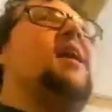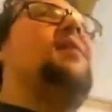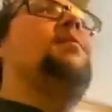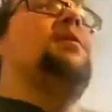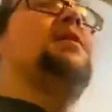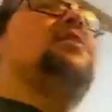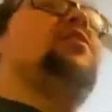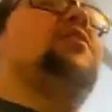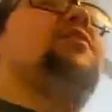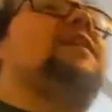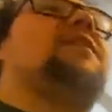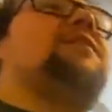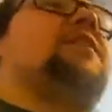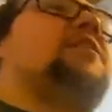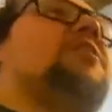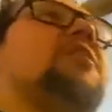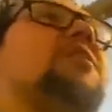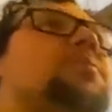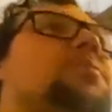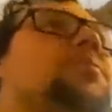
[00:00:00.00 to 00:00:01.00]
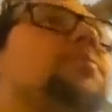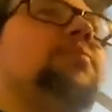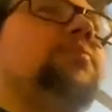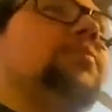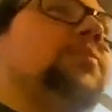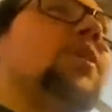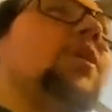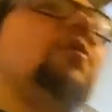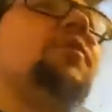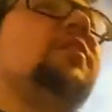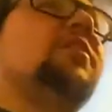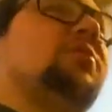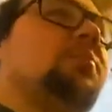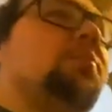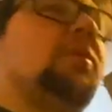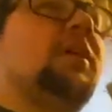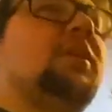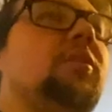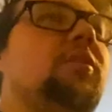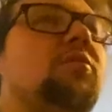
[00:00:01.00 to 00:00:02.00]
My two favorite fish is goldfish and
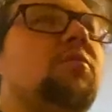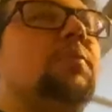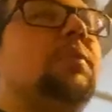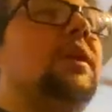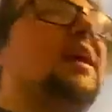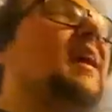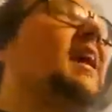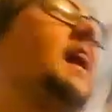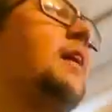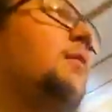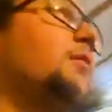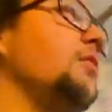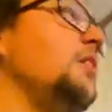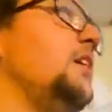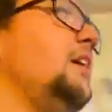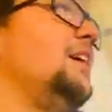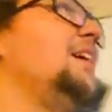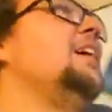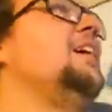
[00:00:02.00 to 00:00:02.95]
plecos, but I can't really